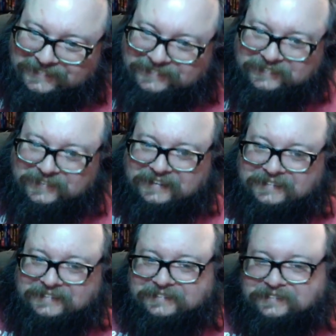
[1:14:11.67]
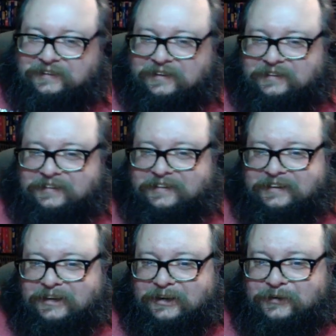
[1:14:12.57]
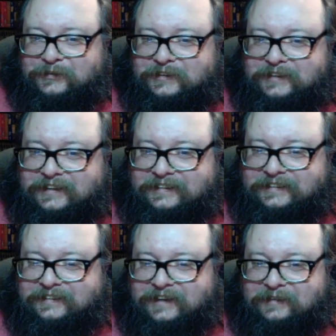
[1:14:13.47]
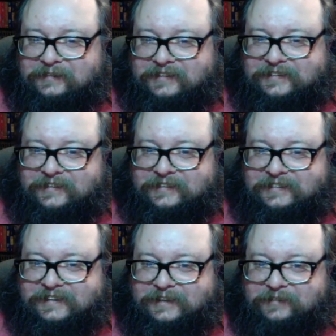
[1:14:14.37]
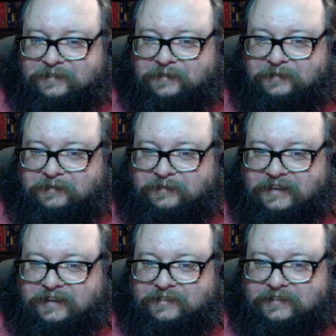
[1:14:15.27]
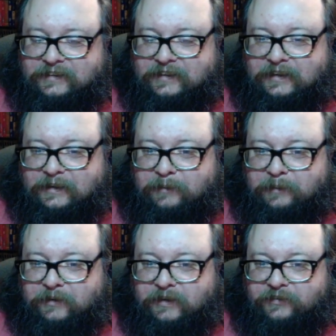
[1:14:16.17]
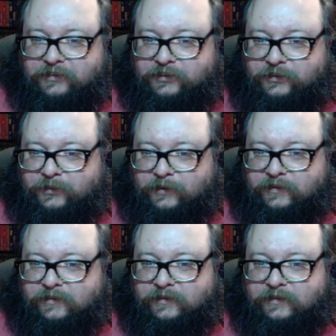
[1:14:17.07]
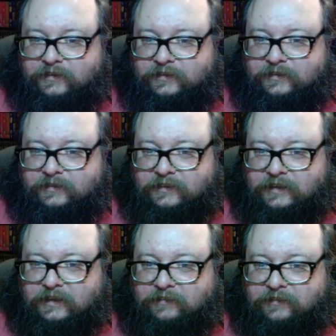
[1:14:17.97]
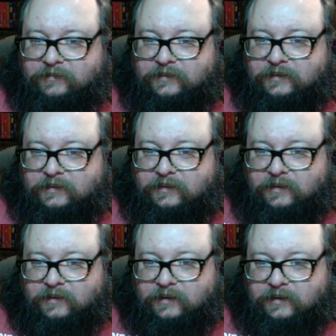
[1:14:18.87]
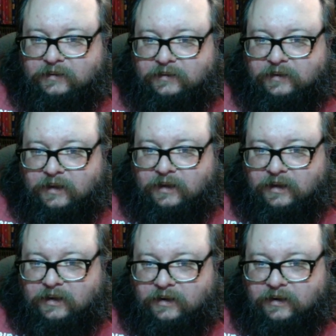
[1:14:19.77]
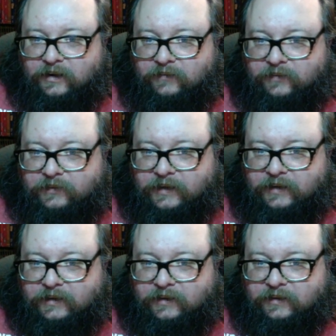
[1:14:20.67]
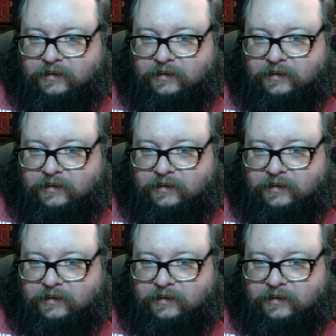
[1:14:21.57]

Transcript: Right. Well, there you go. God, that's good stuff. I mean, people love it. People love your cheer coins. They love them. And, all right, what do we got here?